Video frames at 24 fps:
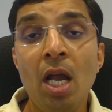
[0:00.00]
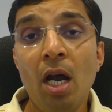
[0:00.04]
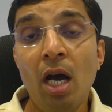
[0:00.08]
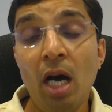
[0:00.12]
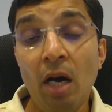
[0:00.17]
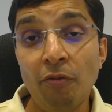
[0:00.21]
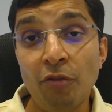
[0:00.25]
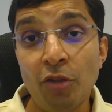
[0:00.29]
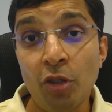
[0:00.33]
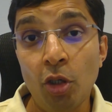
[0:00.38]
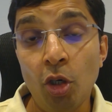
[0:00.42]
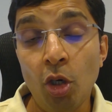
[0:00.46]

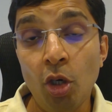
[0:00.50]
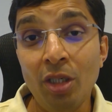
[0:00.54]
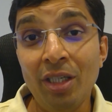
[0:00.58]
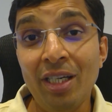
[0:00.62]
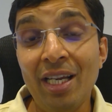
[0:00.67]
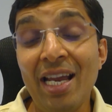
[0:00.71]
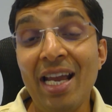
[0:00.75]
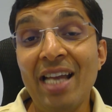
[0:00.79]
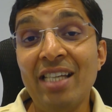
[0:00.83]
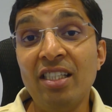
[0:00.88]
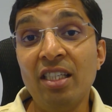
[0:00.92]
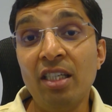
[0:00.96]
After
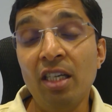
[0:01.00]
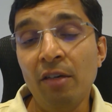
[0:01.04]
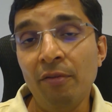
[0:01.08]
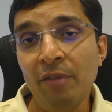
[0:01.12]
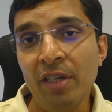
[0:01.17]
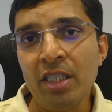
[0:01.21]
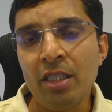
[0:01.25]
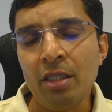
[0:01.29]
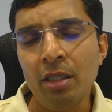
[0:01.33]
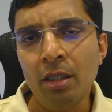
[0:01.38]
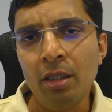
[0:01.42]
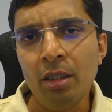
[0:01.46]
all, as an
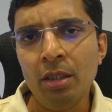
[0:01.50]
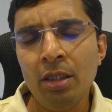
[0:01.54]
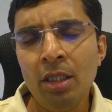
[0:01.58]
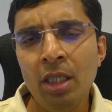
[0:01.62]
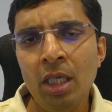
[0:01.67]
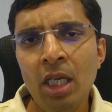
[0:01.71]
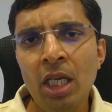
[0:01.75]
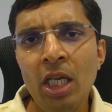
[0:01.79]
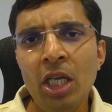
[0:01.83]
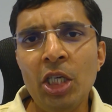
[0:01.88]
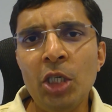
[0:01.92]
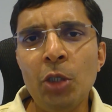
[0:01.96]
investor,
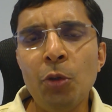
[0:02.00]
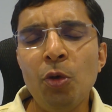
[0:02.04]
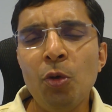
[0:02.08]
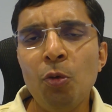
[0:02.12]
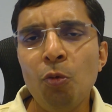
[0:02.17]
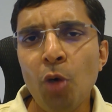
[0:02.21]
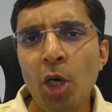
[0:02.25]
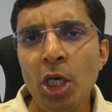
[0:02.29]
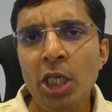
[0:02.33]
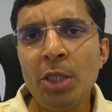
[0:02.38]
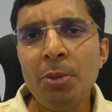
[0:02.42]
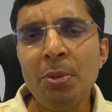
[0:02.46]
you would
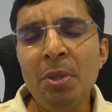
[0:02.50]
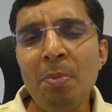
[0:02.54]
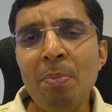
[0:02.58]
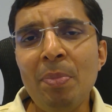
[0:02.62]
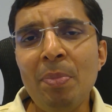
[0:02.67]
want to be